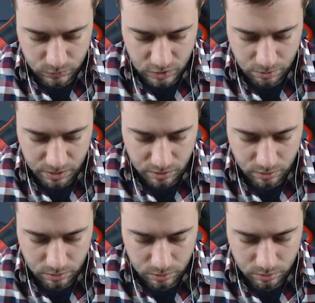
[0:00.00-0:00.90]
Come on.
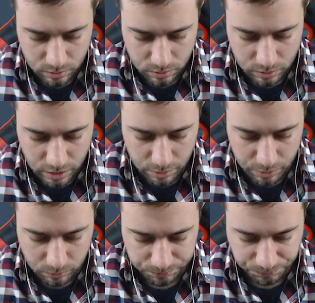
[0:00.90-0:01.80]
There we
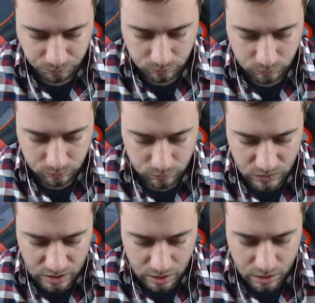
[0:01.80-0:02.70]
go.
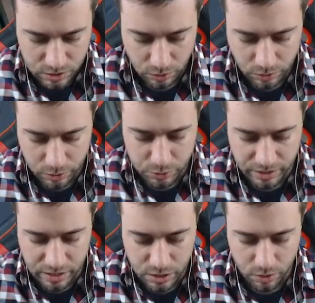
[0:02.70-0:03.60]
So a little
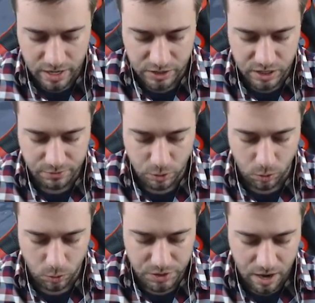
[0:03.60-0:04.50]
tricky. You don't actually have to
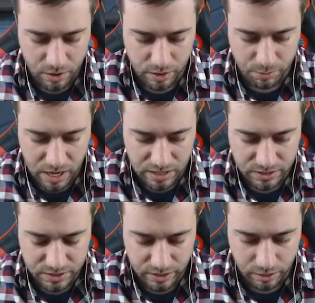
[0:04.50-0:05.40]
hold down on the
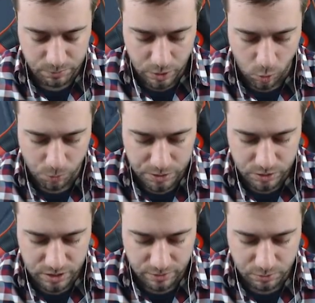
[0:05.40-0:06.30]
boxes to get them to open. You
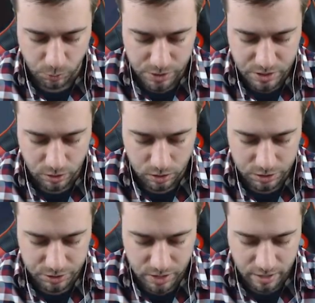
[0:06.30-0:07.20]
just have to point your
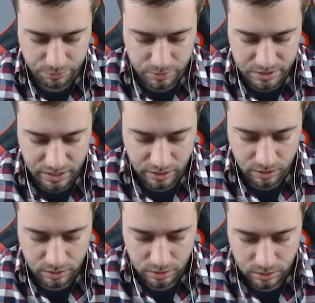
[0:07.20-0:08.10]
cursor at it for a second.